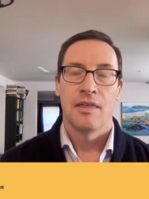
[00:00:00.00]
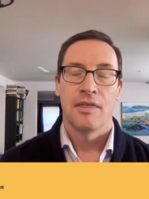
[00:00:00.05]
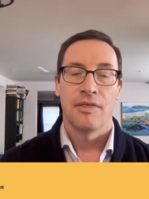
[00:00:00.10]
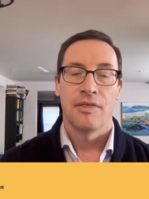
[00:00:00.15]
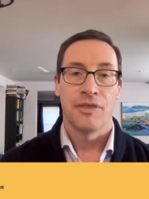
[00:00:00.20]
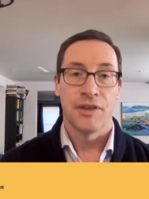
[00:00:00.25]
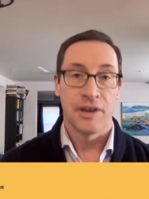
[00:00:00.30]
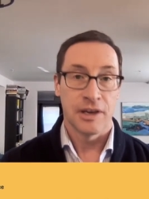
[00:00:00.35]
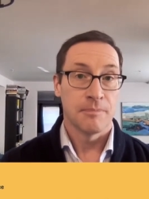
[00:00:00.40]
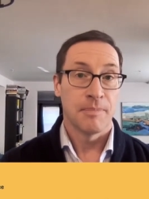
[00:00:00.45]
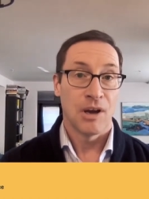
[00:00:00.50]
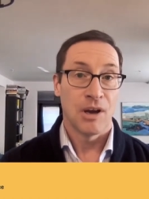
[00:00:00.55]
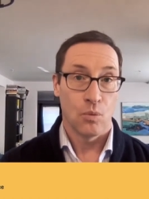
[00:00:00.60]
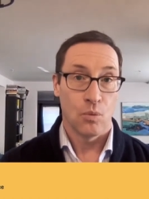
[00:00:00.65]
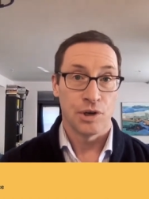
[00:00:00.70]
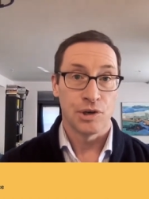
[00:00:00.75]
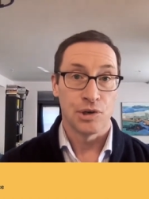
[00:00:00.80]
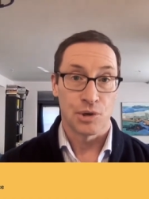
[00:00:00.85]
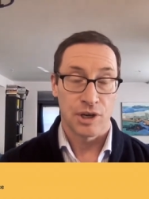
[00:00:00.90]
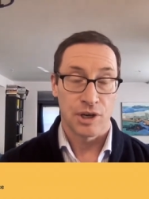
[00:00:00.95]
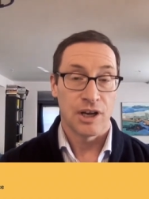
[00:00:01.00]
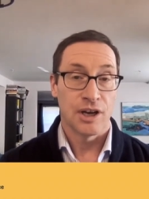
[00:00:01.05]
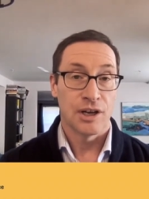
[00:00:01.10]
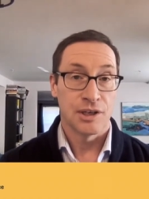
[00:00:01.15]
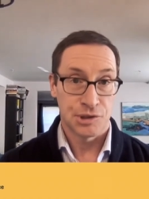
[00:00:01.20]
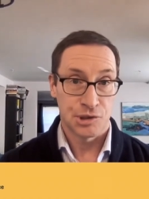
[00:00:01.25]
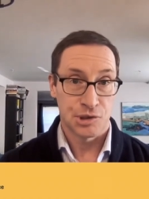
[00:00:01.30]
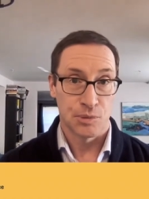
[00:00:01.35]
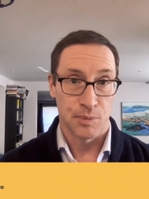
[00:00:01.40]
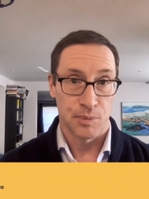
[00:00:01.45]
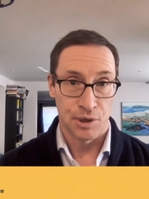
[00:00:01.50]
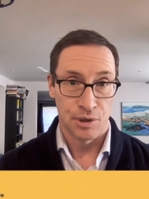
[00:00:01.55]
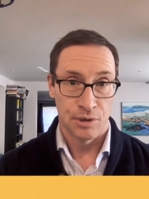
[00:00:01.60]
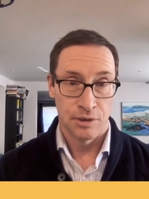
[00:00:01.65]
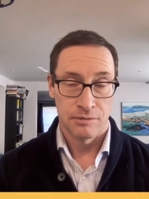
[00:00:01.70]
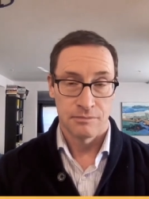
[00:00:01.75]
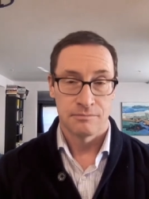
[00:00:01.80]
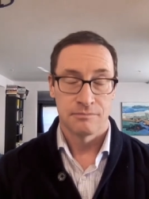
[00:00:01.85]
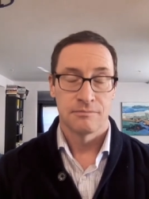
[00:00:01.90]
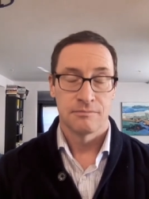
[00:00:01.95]
think about what your
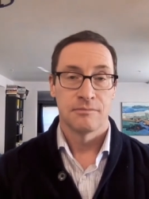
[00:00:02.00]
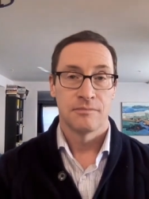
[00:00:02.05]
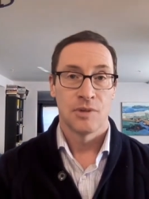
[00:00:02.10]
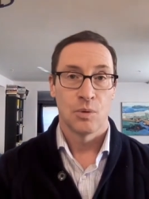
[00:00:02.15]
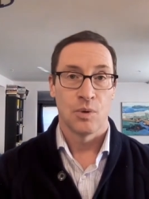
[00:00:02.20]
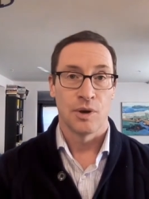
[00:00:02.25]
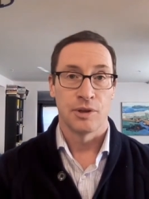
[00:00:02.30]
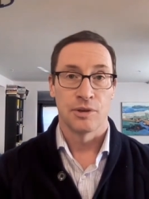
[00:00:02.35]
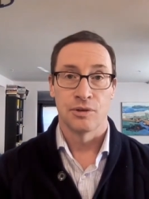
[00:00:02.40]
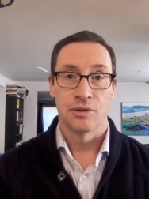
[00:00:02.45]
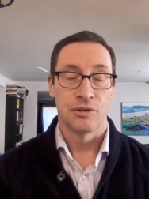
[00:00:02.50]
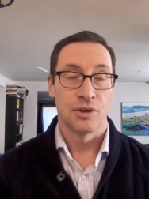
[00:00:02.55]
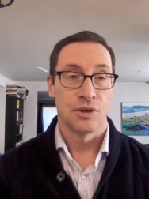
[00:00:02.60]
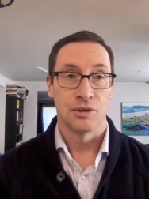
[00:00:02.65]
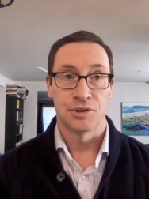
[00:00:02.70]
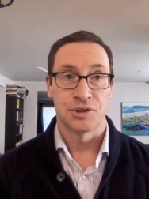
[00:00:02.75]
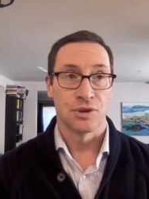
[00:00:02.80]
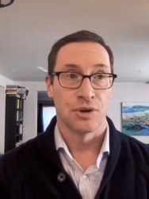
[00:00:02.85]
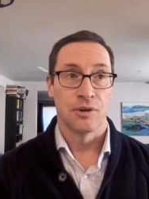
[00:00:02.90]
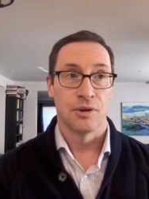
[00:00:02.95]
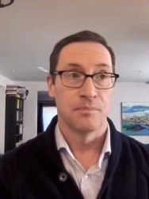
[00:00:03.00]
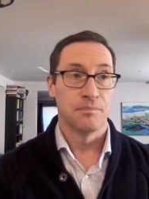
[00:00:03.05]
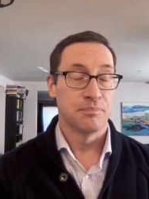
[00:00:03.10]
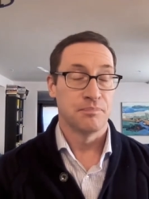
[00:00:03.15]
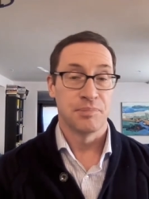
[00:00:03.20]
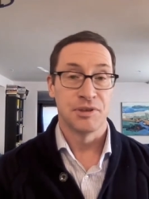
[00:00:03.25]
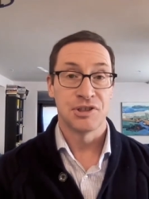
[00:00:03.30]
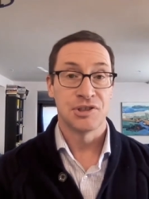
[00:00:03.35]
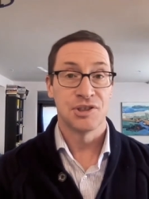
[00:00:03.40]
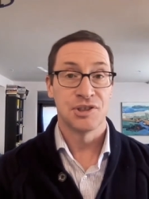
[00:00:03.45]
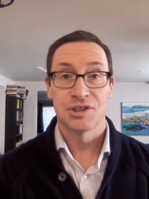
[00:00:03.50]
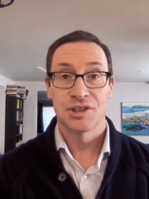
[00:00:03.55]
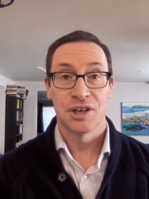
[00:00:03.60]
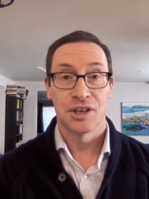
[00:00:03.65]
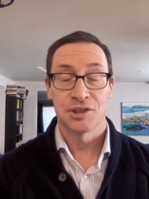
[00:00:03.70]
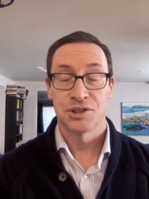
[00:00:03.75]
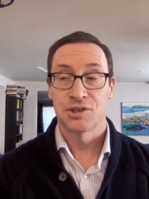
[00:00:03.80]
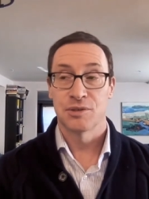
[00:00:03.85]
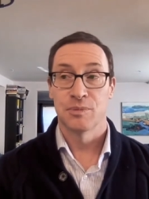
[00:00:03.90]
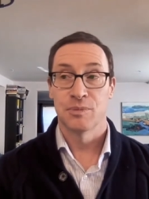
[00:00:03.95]
customer whether those are business
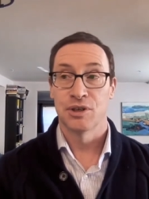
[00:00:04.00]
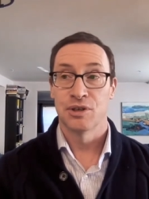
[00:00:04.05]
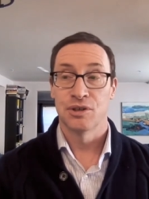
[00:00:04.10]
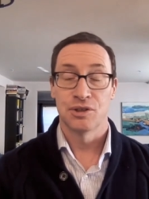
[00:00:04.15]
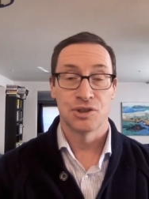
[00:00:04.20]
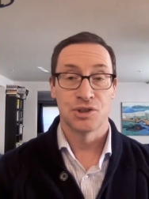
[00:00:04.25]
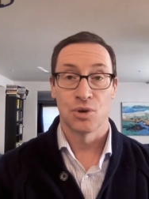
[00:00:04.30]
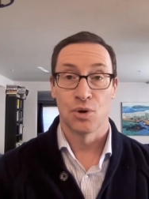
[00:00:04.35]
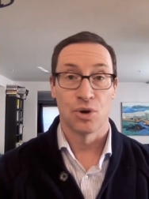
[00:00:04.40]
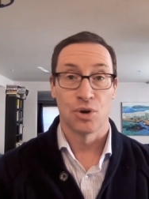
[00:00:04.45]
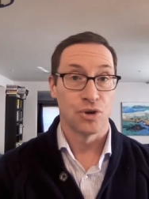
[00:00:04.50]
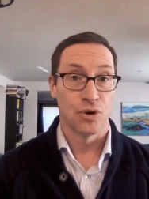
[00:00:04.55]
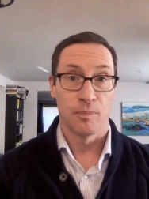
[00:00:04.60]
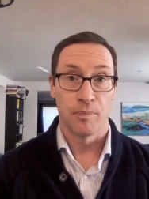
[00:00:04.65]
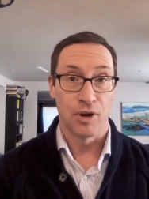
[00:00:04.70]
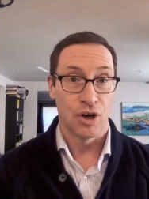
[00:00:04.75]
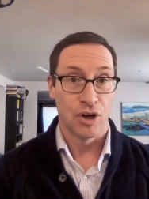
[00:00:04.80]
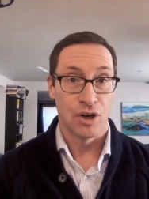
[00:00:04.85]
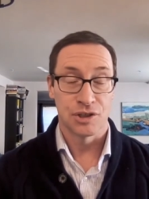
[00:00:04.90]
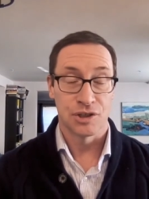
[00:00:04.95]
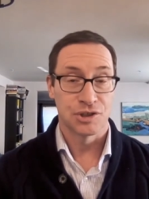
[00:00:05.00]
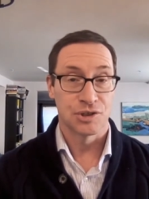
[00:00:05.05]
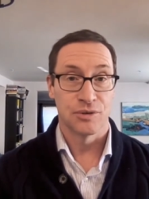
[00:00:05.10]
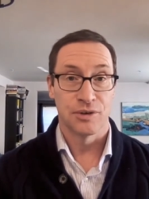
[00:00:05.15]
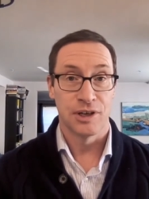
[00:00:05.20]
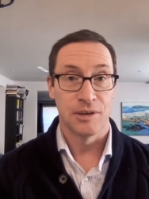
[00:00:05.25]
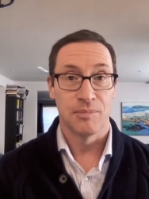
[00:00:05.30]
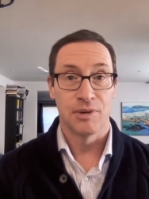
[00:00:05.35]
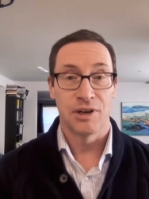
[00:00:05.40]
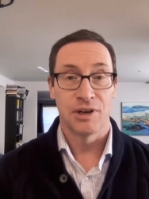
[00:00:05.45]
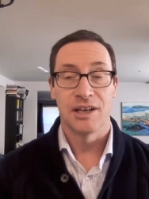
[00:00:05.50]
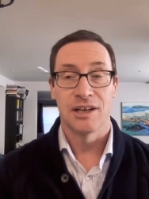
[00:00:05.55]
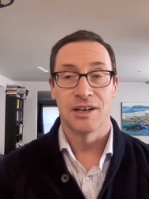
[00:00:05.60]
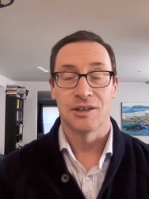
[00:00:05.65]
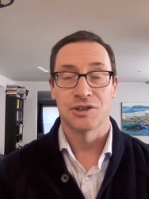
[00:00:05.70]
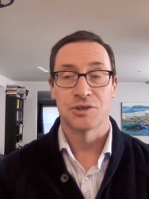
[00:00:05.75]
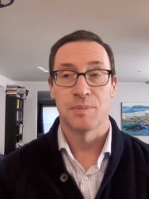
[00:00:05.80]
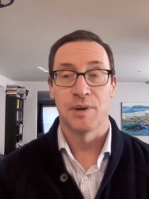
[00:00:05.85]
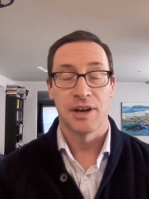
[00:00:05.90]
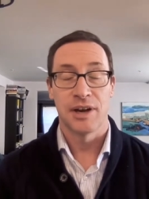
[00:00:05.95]
customers or your boss or anybody
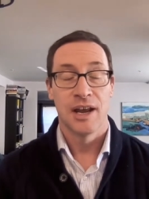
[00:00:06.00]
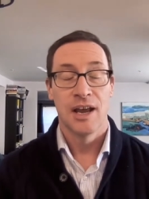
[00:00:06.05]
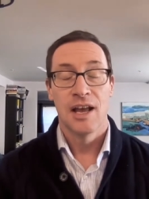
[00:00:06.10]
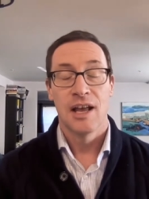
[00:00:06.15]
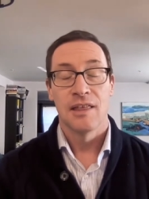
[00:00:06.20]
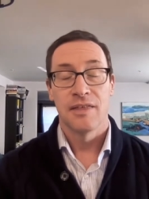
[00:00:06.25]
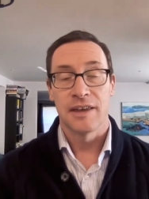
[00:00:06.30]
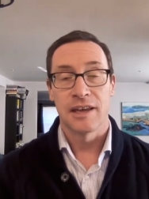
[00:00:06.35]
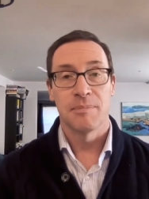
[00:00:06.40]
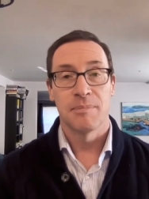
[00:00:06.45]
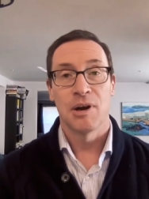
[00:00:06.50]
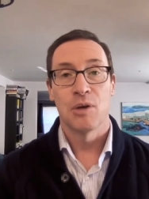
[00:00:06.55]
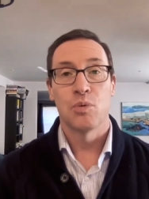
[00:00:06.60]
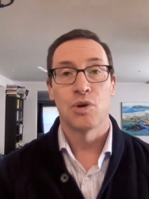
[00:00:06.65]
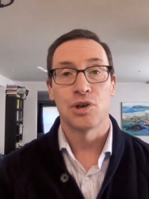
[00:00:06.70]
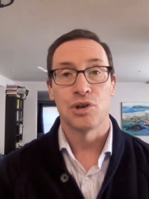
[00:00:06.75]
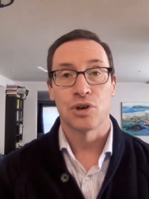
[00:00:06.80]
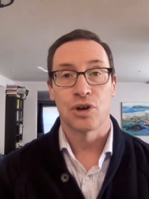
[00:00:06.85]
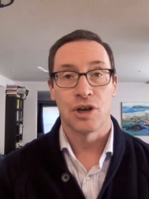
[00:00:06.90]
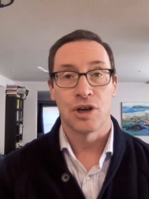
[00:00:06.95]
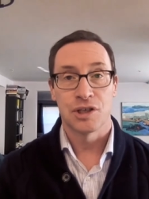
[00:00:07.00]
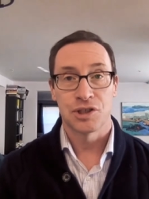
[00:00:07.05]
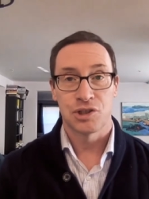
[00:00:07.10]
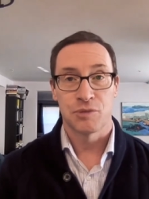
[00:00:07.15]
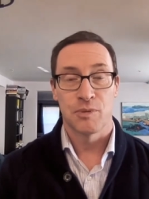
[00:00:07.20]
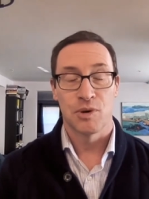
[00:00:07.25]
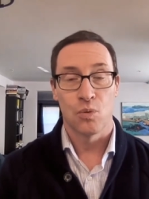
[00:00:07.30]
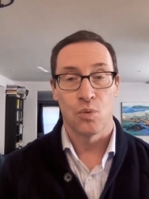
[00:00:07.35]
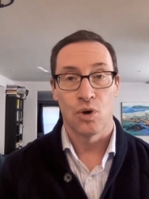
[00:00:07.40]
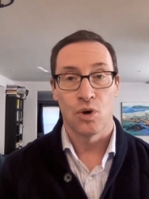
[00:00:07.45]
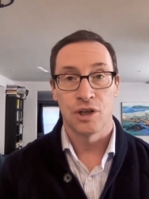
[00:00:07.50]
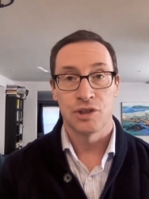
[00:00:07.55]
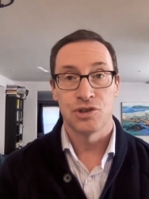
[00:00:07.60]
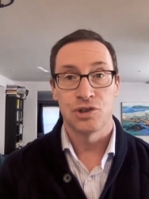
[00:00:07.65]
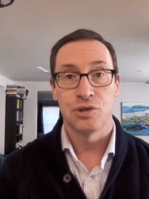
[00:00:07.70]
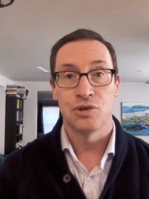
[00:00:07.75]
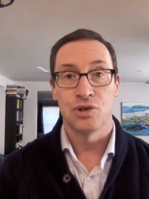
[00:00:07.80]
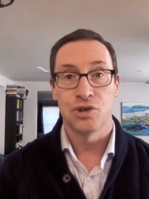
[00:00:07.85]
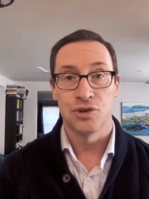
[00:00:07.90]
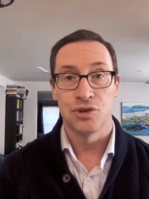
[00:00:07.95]
else, but think about what your customer
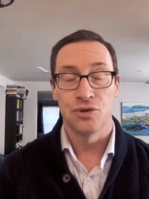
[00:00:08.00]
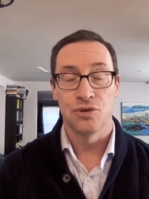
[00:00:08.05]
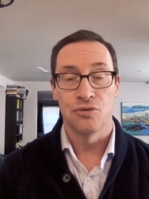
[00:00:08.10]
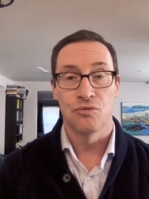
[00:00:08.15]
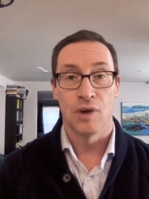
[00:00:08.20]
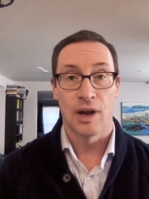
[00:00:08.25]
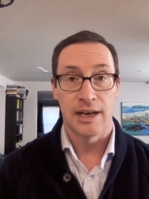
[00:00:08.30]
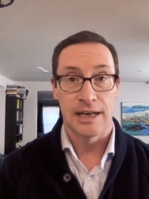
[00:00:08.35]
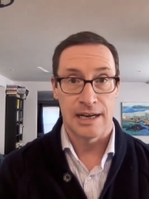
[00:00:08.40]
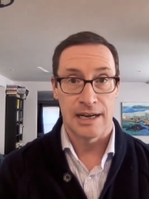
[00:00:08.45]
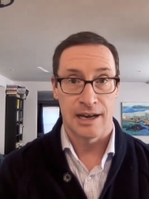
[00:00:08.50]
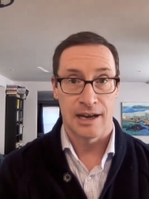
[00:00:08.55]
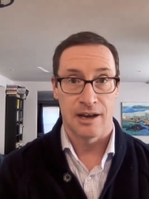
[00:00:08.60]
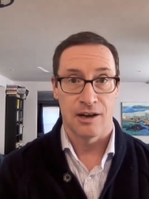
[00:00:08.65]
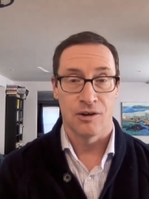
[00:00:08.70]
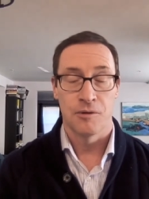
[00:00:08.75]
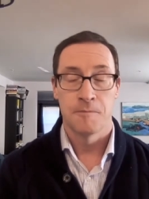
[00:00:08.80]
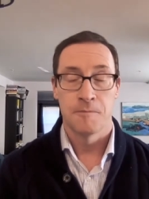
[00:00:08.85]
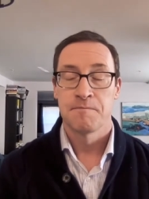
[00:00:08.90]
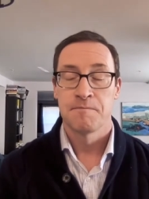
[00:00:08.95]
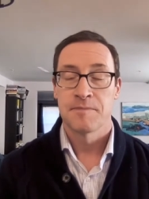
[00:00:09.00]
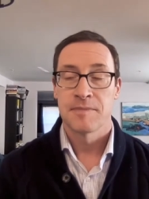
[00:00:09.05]
wants you to do right now.